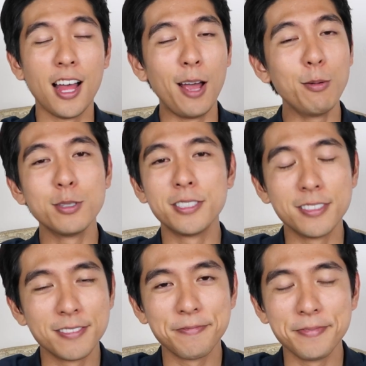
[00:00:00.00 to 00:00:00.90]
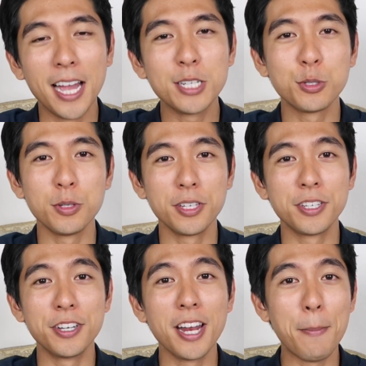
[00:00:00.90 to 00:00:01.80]
I was naturally
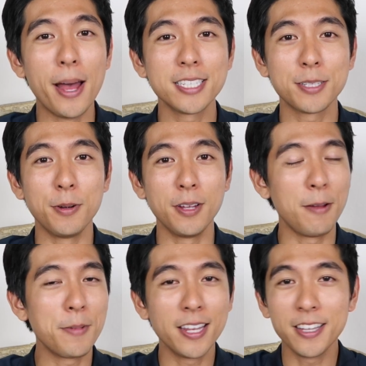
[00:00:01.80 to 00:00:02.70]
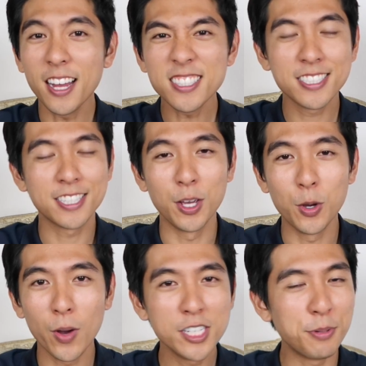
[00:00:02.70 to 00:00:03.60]
good at basketball. I mean, not
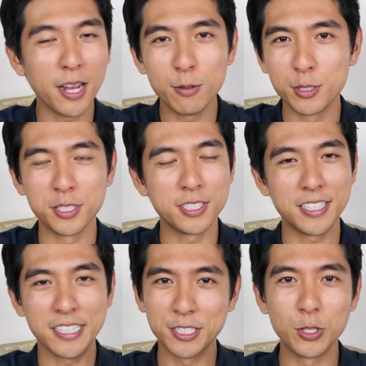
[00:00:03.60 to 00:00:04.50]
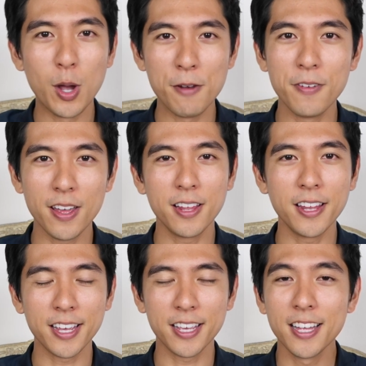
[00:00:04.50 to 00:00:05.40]
skill-wise, but I was just so, I
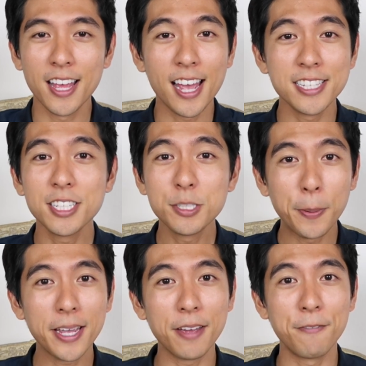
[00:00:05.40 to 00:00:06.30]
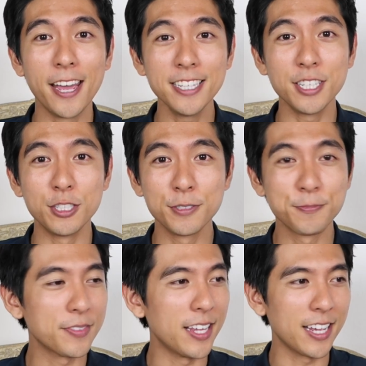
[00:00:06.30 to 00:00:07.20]
had such a big advantage.
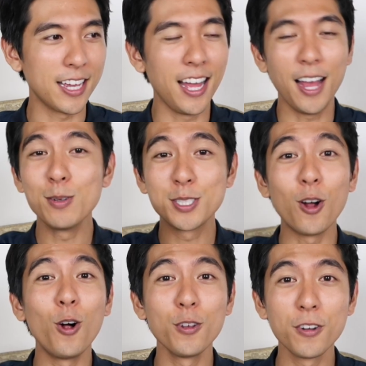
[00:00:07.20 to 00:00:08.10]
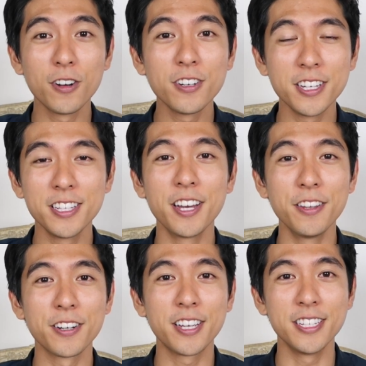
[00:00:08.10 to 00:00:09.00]
Like, I was taller than the
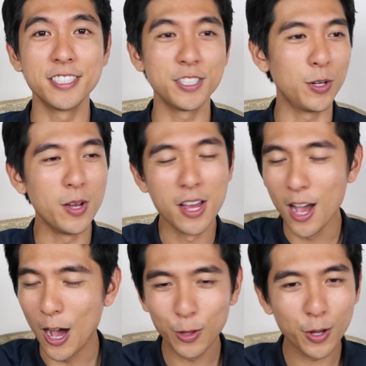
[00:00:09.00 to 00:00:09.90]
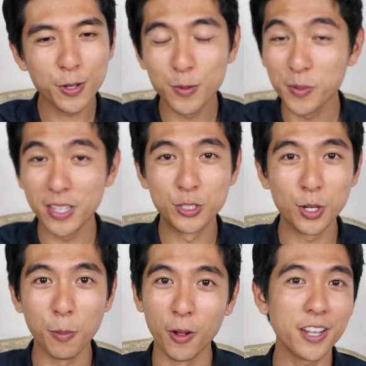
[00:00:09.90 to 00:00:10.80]
other kids. So, although I couldn't really
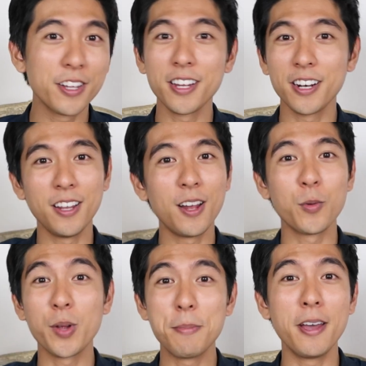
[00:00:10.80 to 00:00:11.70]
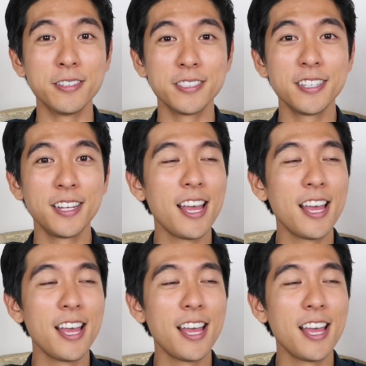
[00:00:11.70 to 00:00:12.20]
dribble, I could get a lot of rebounds.